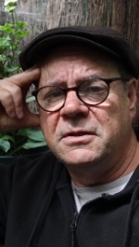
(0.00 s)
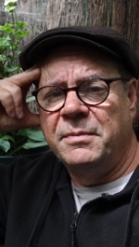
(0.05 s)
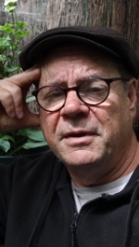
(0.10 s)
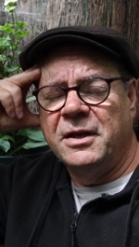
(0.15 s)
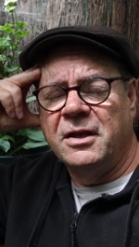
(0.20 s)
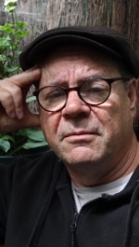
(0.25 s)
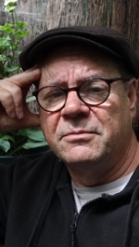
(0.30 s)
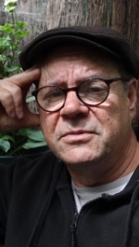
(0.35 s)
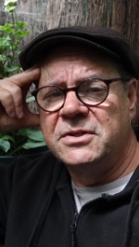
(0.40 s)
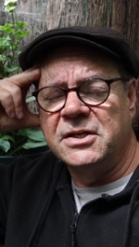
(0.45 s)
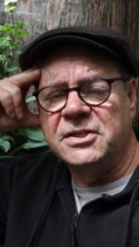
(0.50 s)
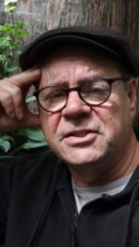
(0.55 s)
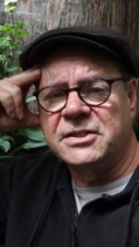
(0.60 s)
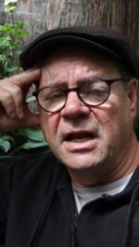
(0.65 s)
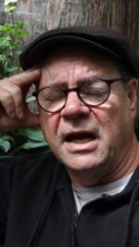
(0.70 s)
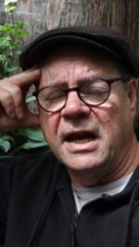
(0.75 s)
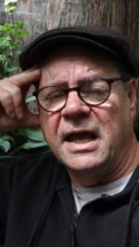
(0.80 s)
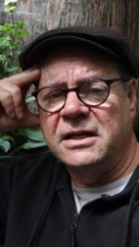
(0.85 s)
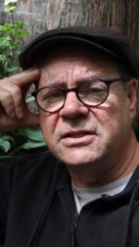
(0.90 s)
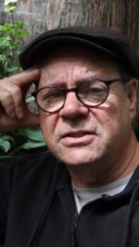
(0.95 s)
They become dust
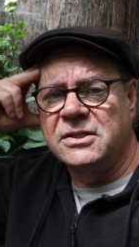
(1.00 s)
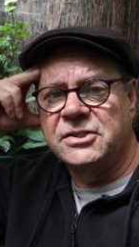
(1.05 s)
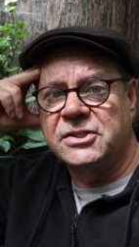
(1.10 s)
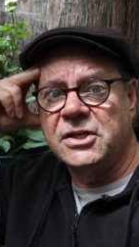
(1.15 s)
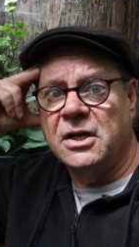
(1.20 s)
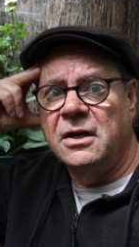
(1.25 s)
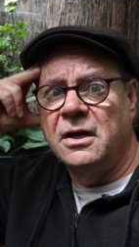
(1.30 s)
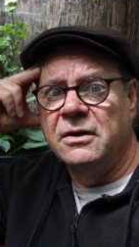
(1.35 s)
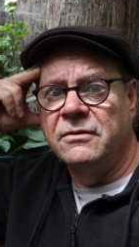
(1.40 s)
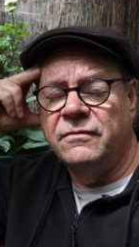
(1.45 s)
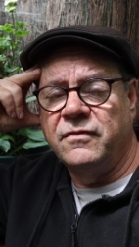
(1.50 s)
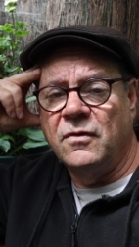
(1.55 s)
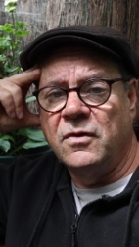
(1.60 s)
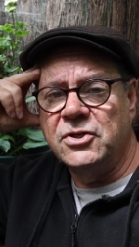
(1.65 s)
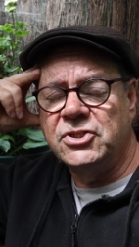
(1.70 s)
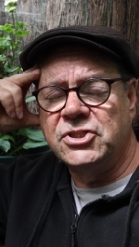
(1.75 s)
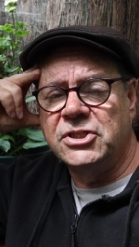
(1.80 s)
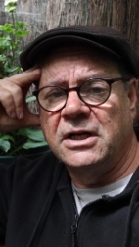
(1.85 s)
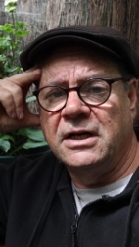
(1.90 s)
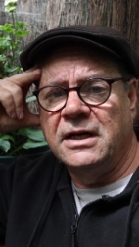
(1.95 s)
collectors,
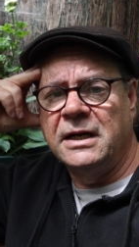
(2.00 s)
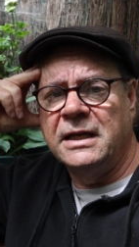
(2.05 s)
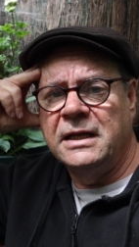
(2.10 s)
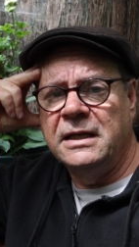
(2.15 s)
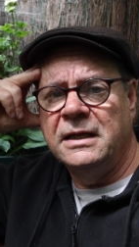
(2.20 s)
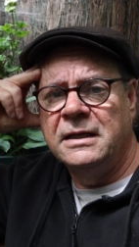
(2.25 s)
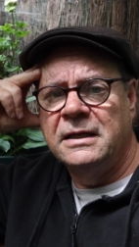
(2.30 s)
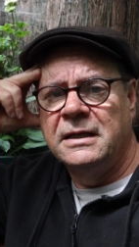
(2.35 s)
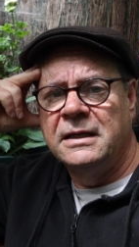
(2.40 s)
unfortunately.